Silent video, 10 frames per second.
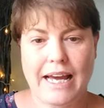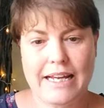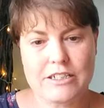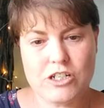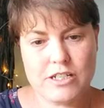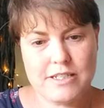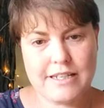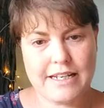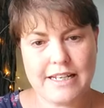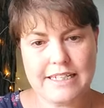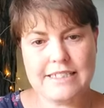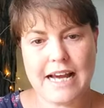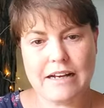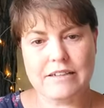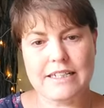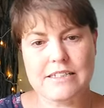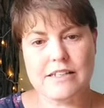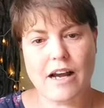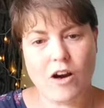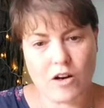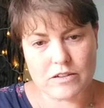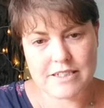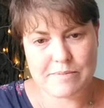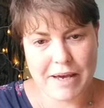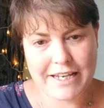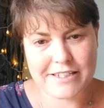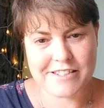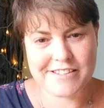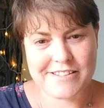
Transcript: and just settling down into heart space,